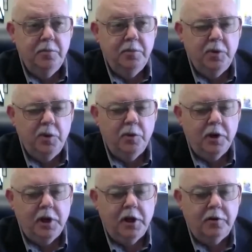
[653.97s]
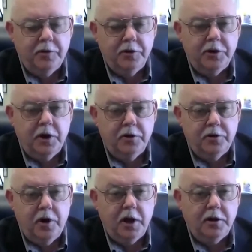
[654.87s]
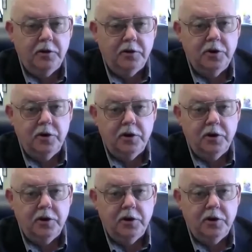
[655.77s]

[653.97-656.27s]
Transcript: but we really got our first contract and started